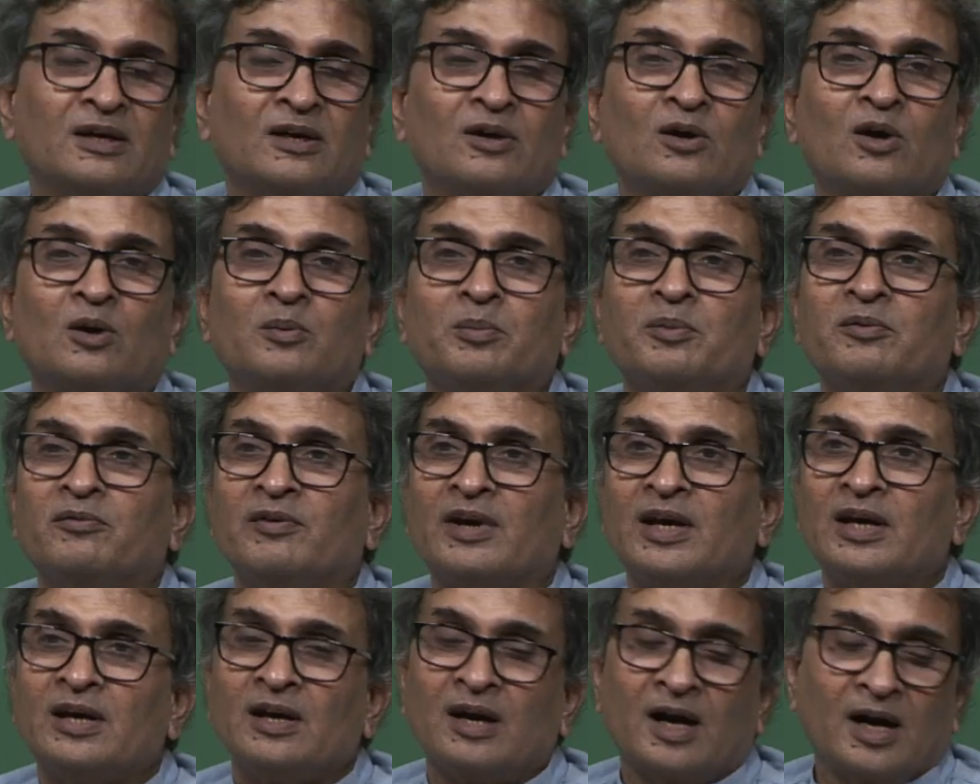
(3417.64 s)
cannot be
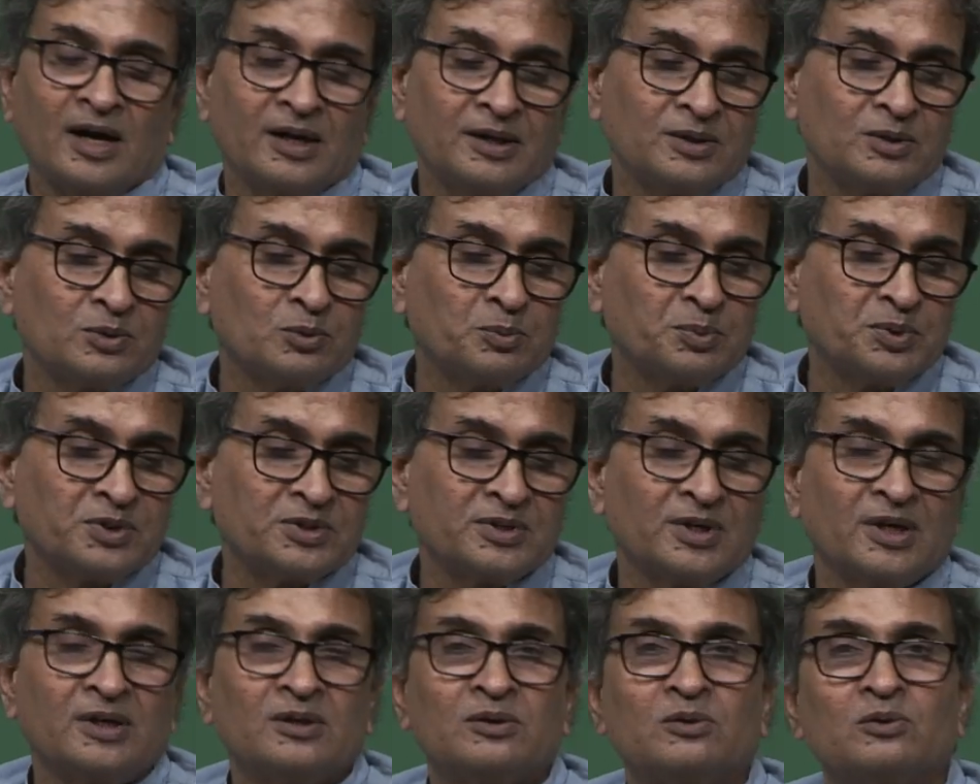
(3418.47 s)
very high, 2
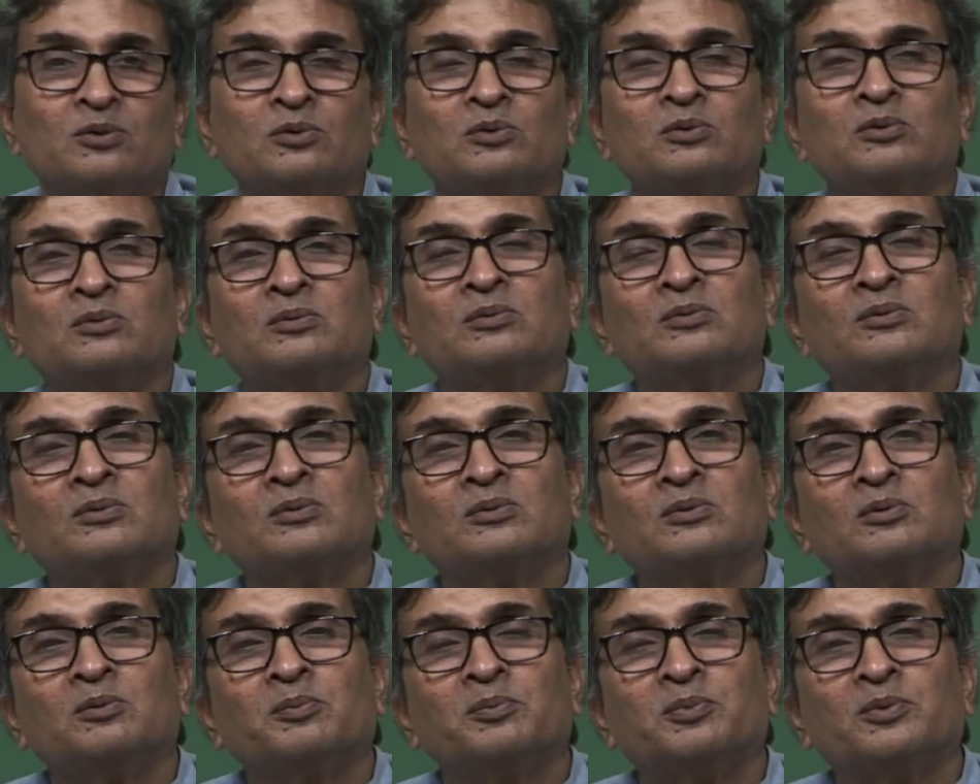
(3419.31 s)
percent to to
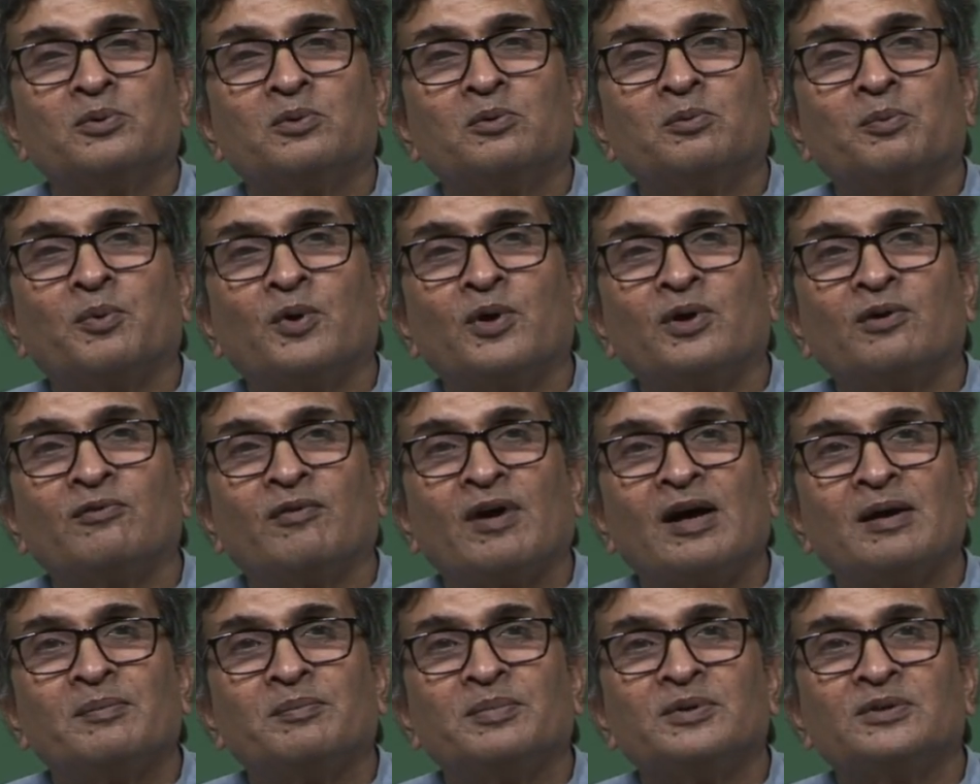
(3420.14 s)

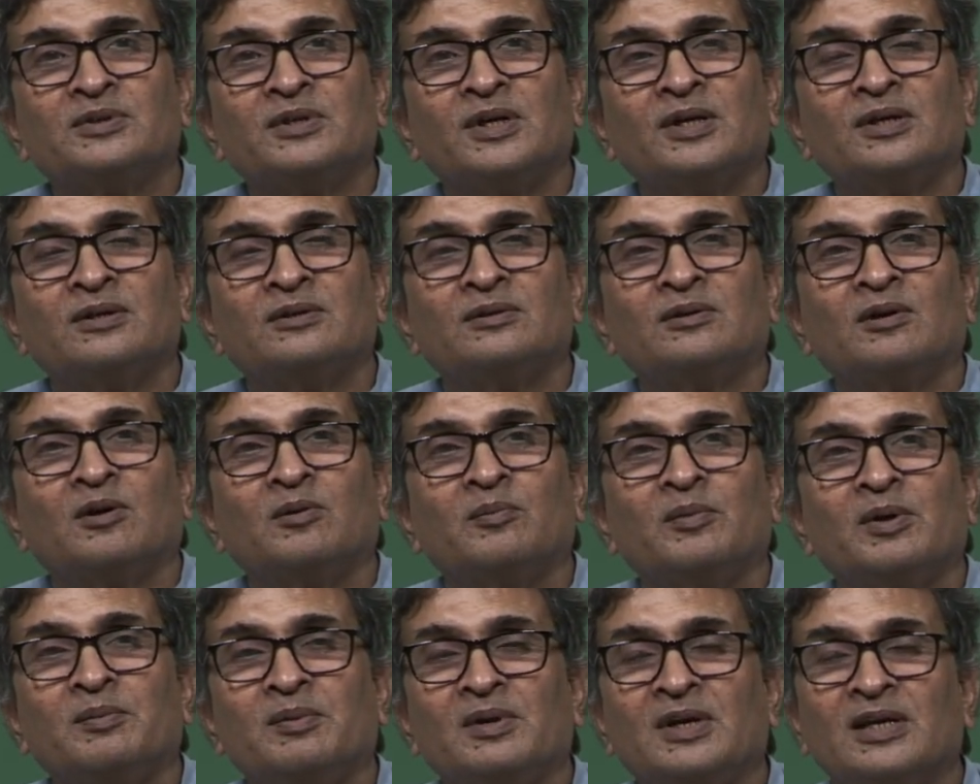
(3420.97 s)
2.5 percent or
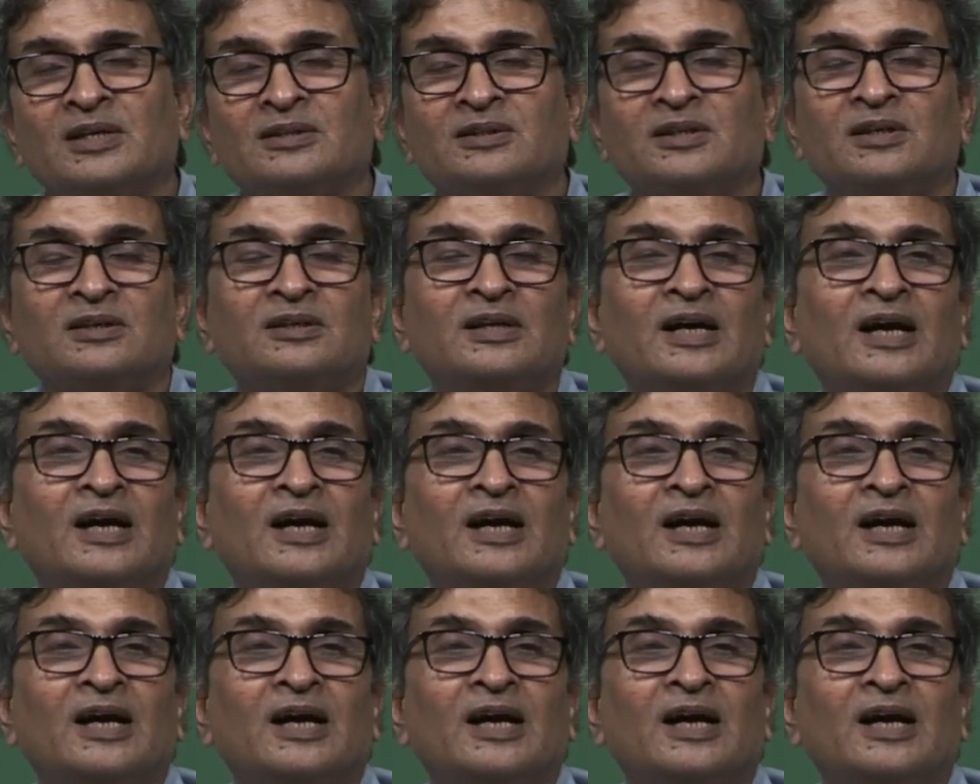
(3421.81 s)
maybe less than